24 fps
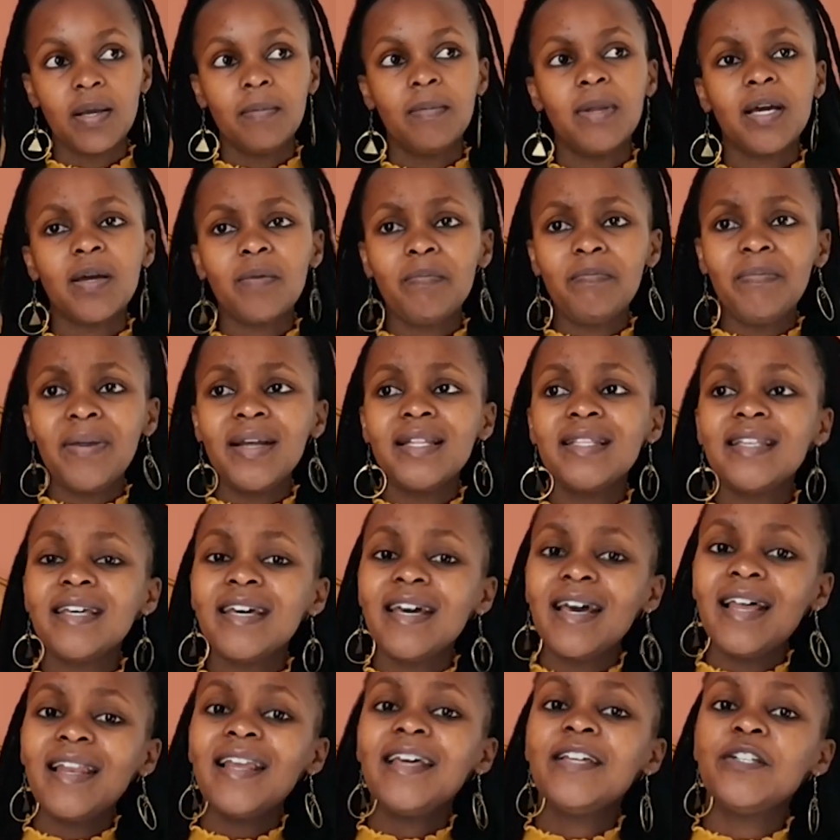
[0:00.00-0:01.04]
Like, but
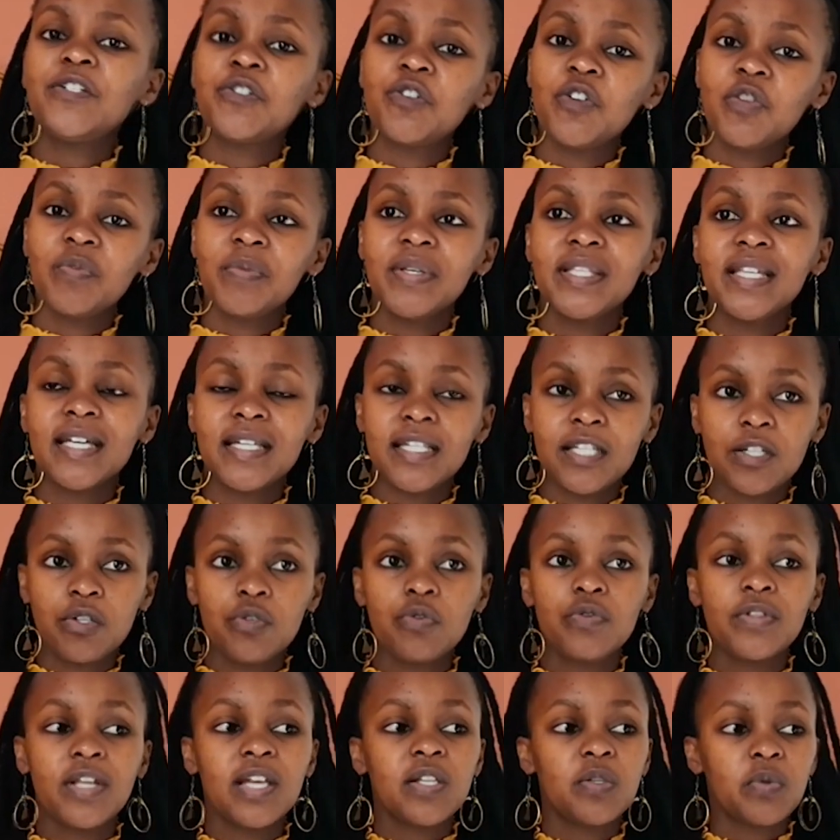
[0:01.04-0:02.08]
the airline told me
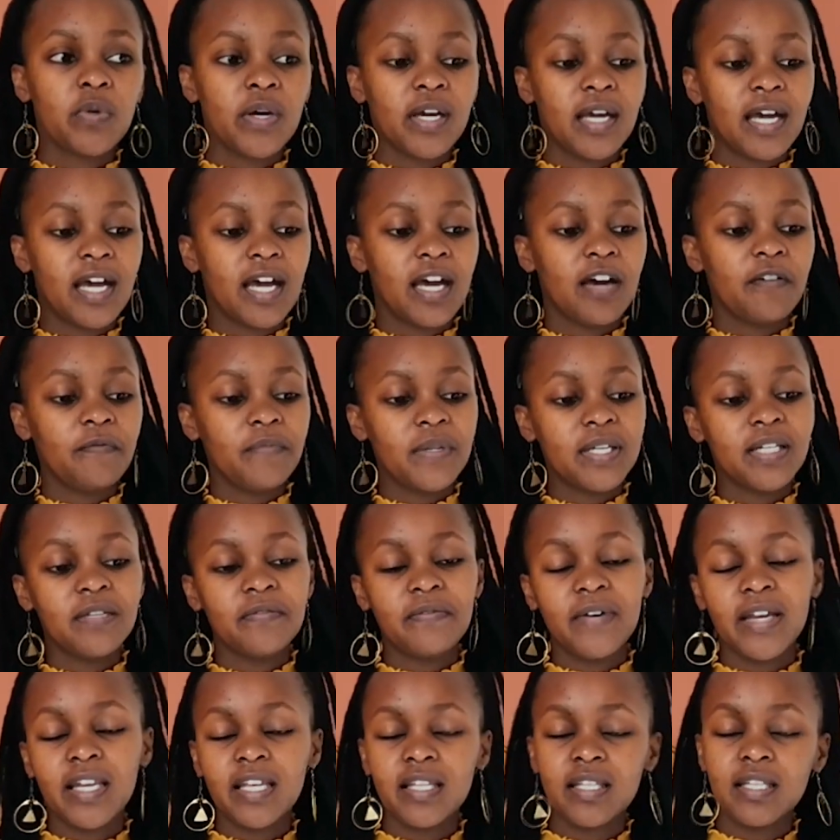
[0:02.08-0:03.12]
32. That's why I have been
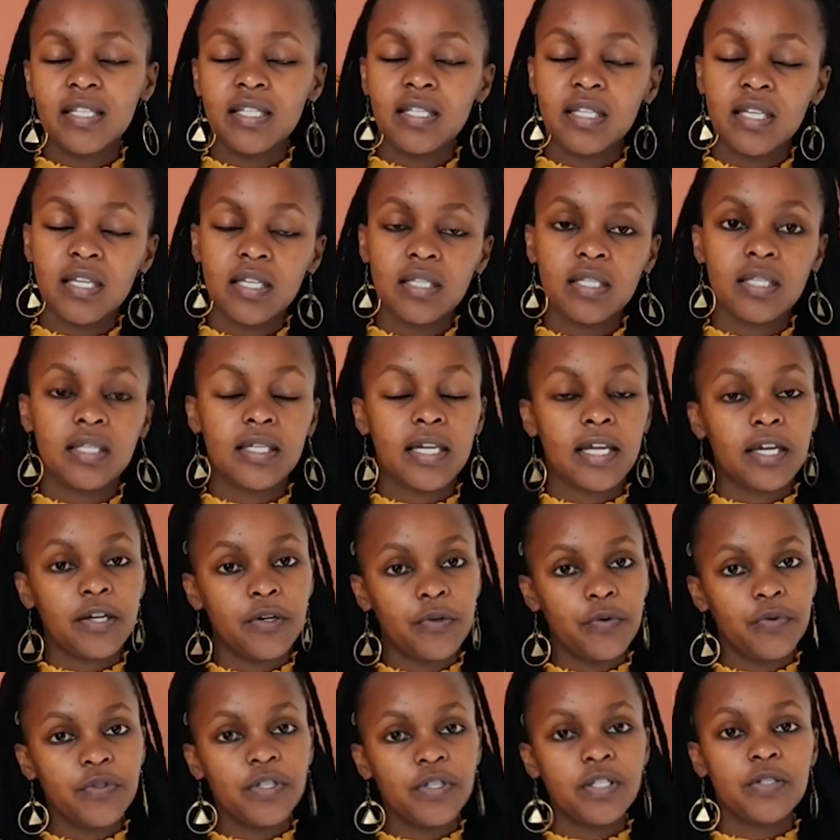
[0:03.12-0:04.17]
dividing these things. It's like,
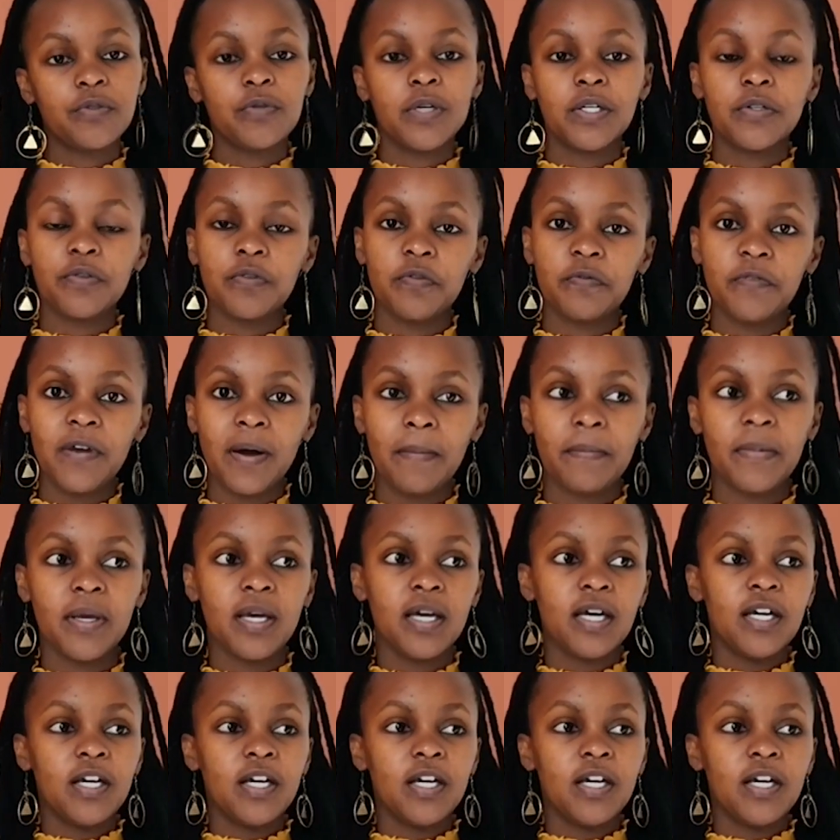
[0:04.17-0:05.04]
no, just go and confirm.